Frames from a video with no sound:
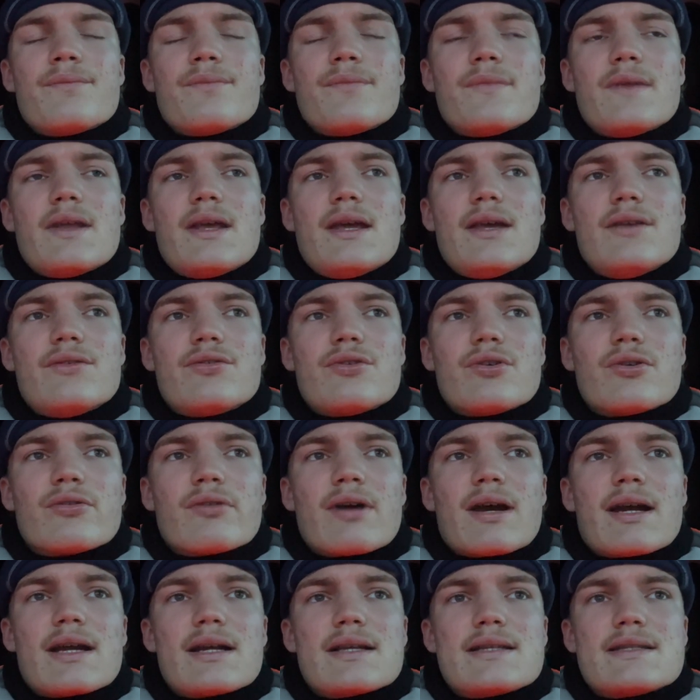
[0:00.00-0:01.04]
it is
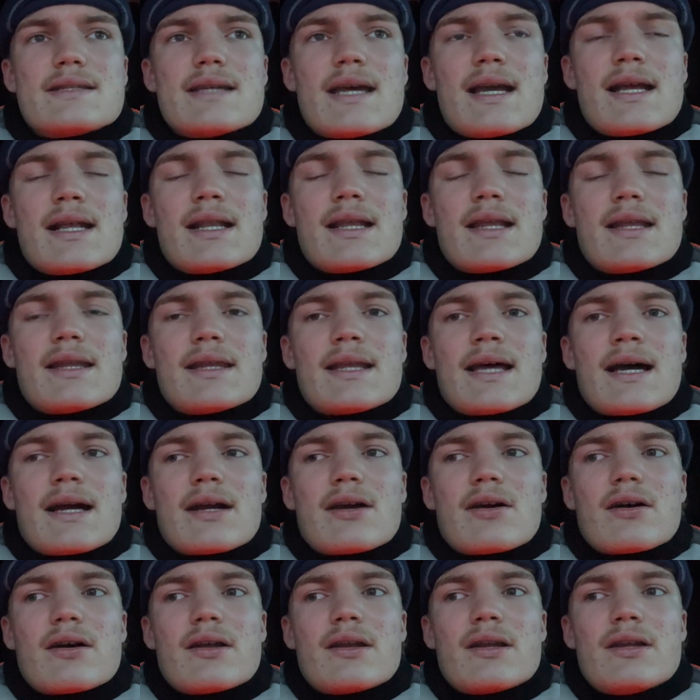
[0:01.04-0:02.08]
correct saying that
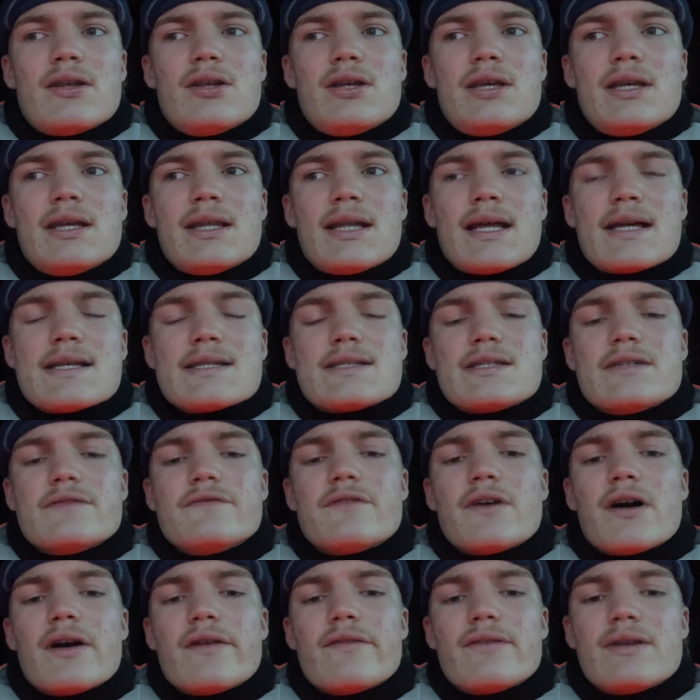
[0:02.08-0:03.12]
kind of, you get that
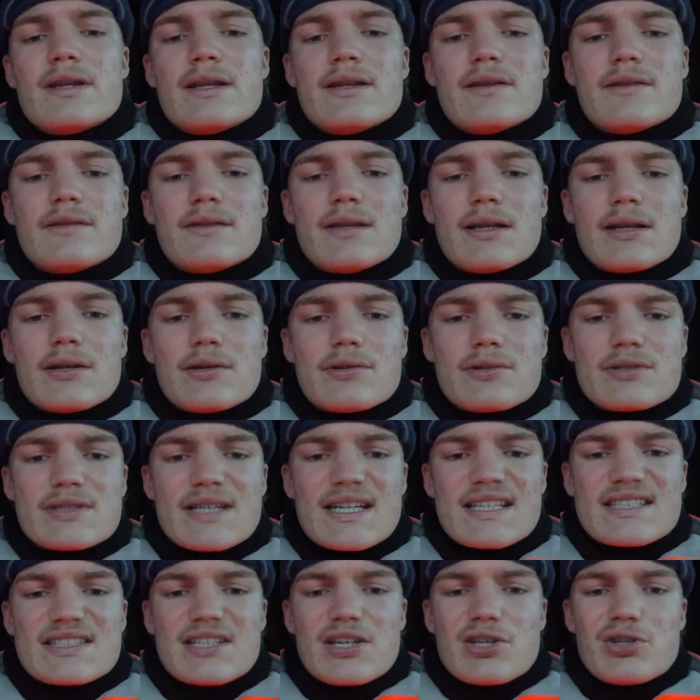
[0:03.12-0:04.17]
survival instinct because
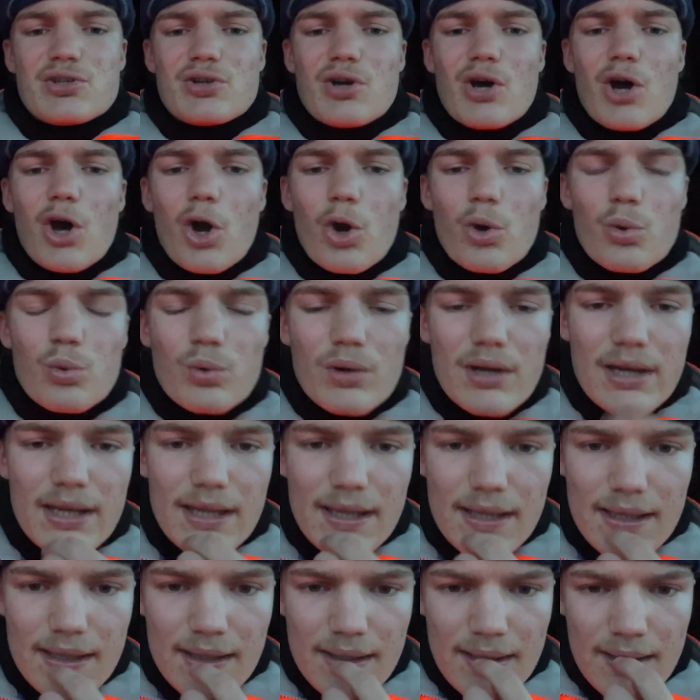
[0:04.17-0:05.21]
that's like your
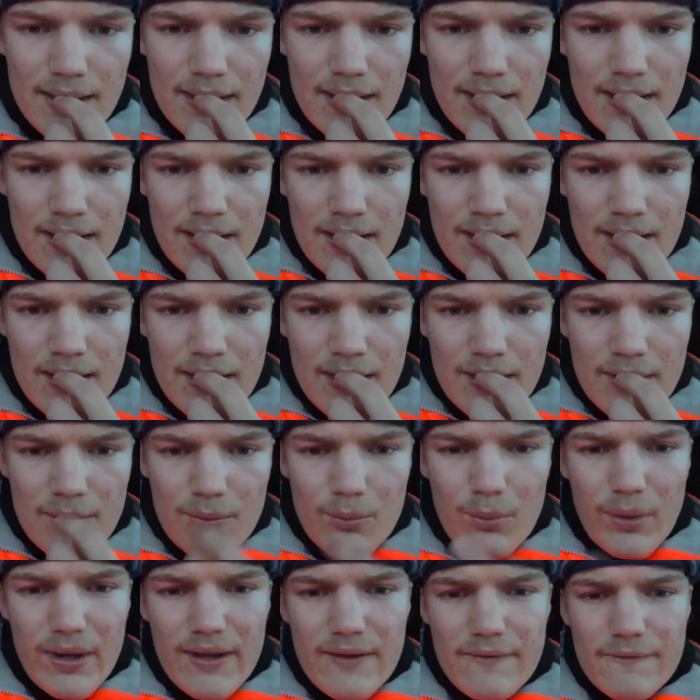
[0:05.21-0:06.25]
only
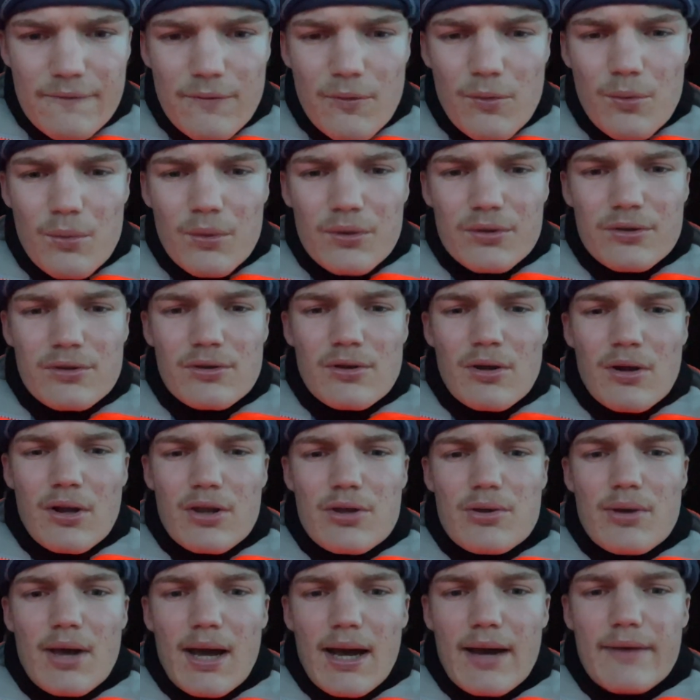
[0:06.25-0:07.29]
way forward, like
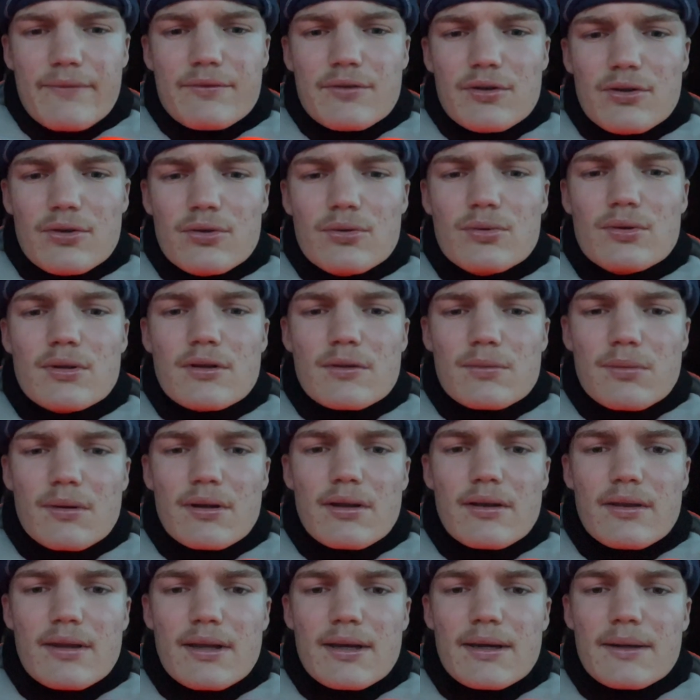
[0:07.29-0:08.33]
you have to do this
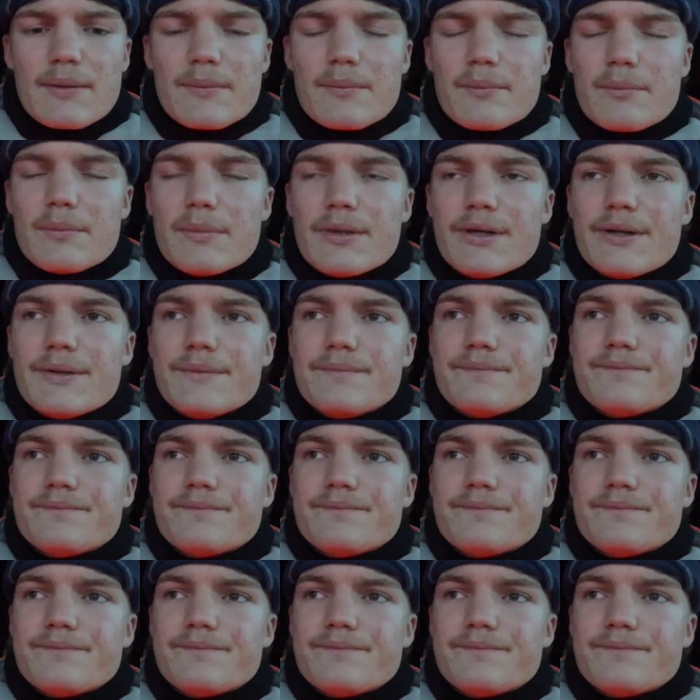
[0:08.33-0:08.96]
one thing. But